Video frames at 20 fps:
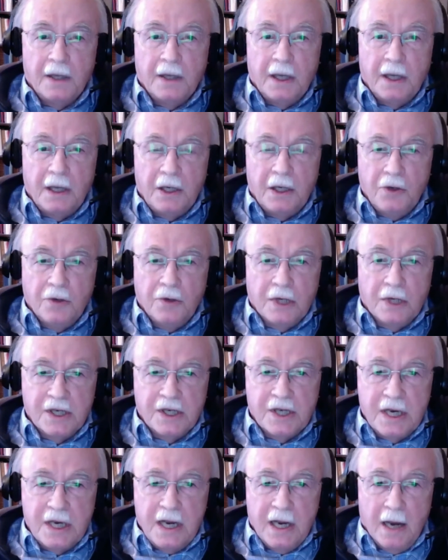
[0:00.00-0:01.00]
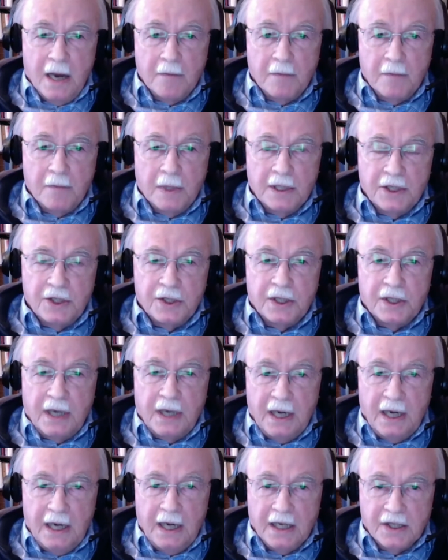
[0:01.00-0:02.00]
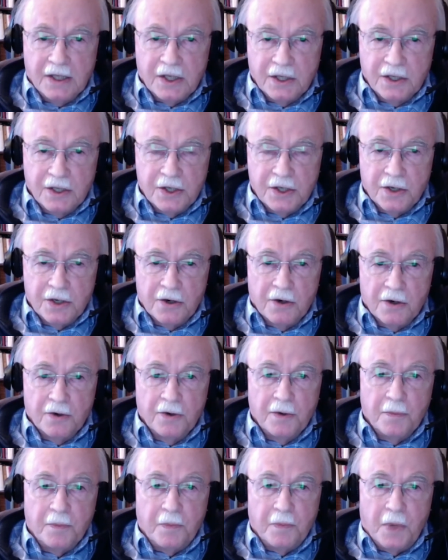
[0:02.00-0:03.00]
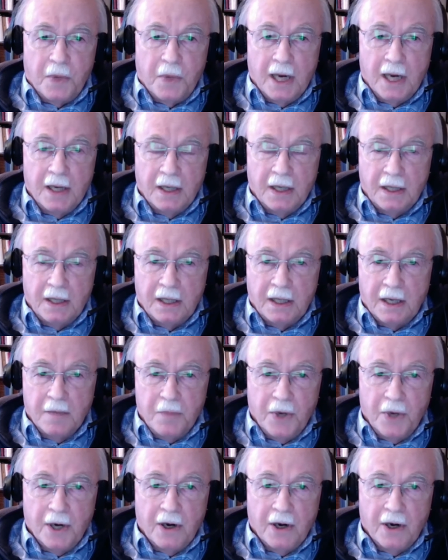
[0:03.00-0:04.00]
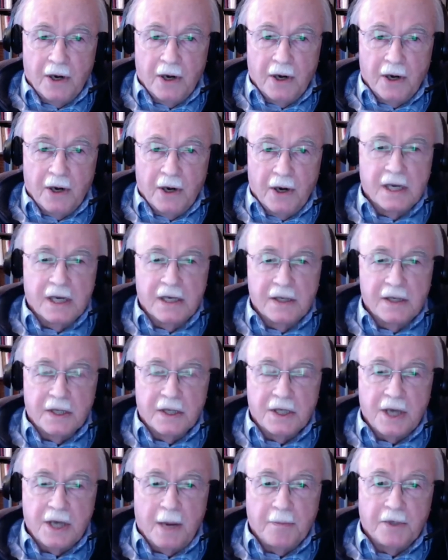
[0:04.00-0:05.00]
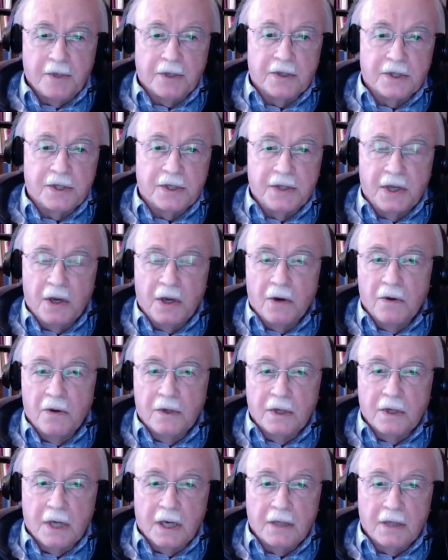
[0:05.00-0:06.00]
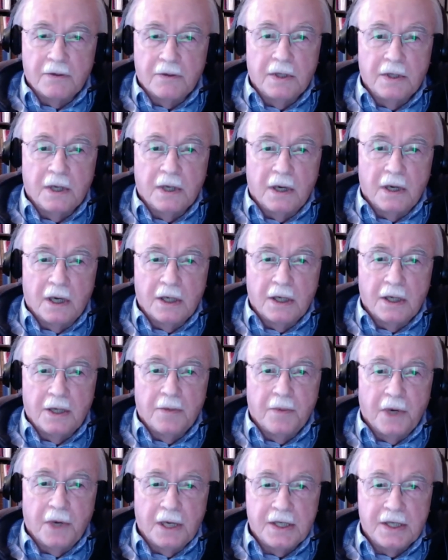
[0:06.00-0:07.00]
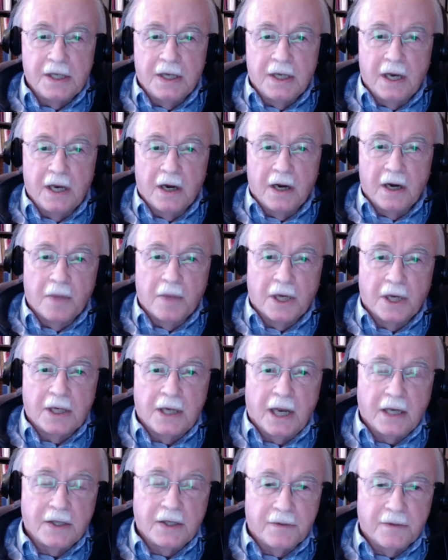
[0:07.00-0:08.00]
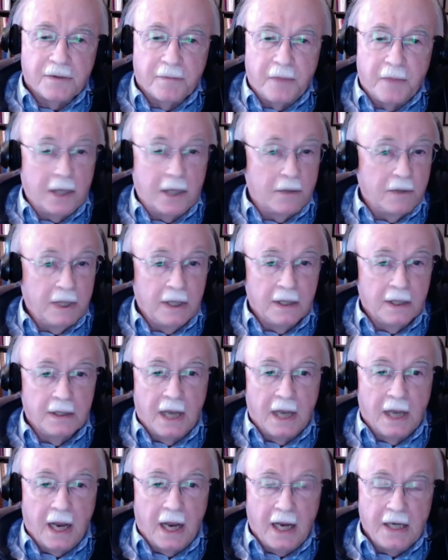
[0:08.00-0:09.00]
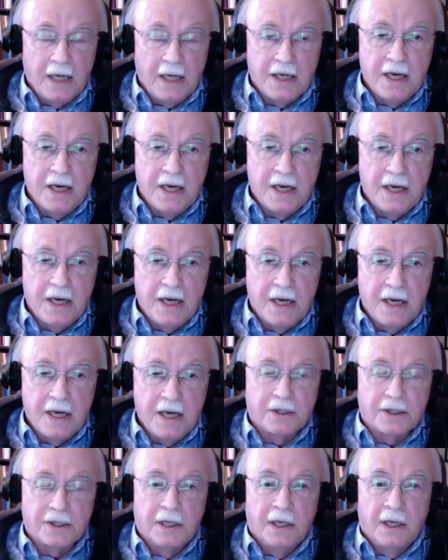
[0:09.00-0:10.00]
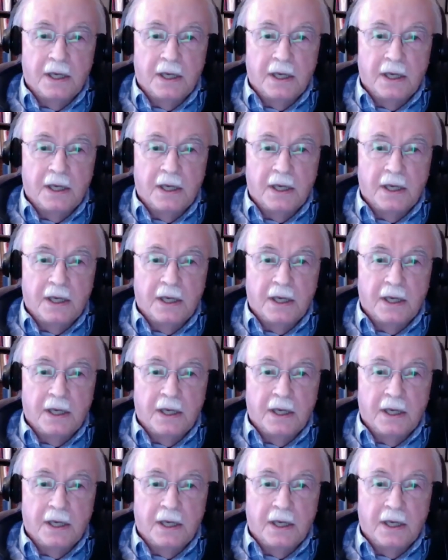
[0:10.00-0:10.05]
You can see how much he is concerned by comparing the size of the chapters. The older doctrine occupies in the Arabic text of Badawi eighteen pages.